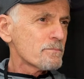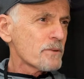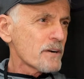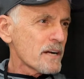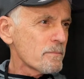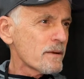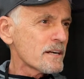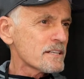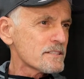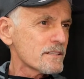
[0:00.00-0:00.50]

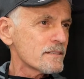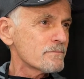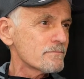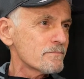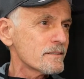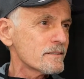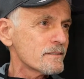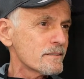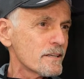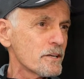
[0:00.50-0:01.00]
pretty much
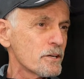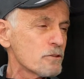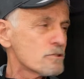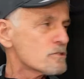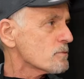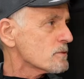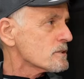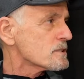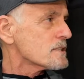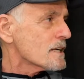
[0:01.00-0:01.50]
the
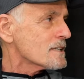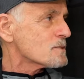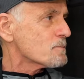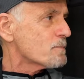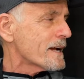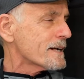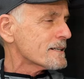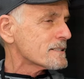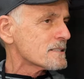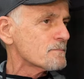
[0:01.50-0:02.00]
usual
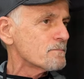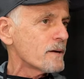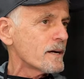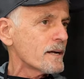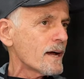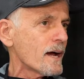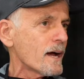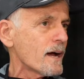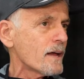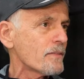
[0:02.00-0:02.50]
suspects.
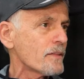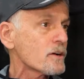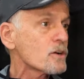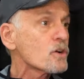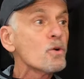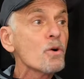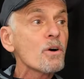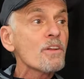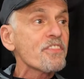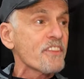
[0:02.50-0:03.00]
But the
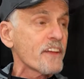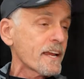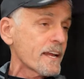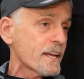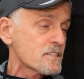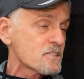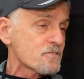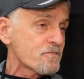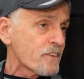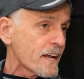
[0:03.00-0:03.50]
cool thing
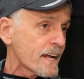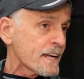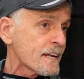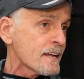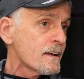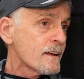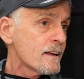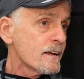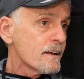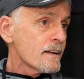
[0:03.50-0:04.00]
is, Flick,
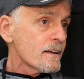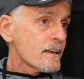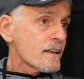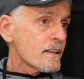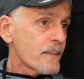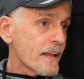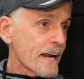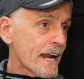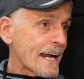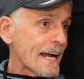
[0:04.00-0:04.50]

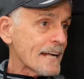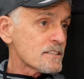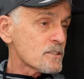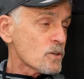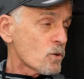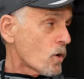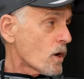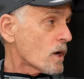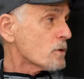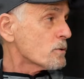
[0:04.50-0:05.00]
that I got
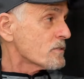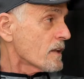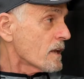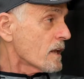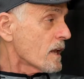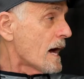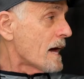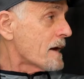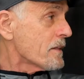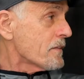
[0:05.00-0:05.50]
to work with a
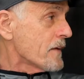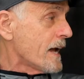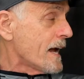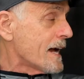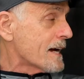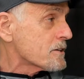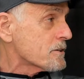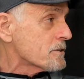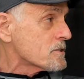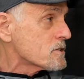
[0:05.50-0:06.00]
lot of the
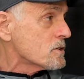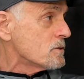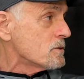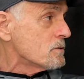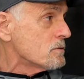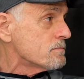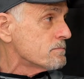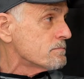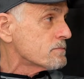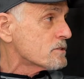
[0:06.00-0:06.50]
actors
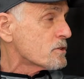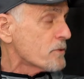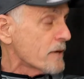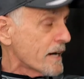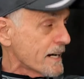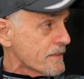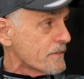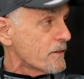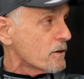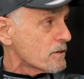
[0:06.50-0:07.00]
who
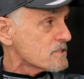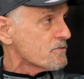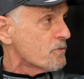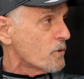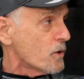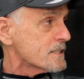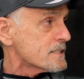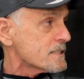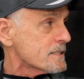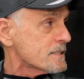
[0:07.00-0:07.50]
created those
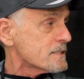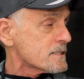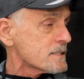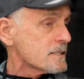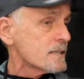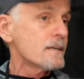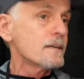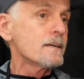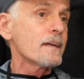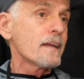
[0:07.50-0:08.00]
voices.
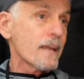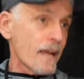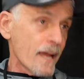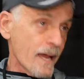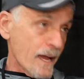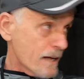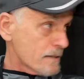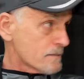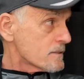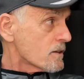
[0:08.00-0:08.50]

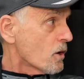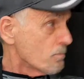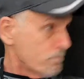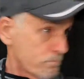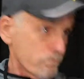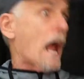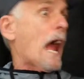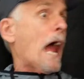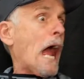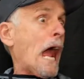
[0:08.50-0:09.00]
Yeah,
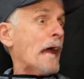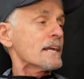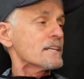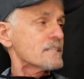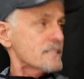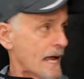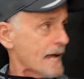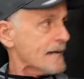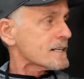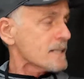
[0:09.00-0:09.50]

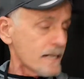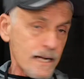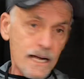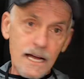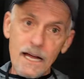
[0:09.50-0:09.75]
exactly.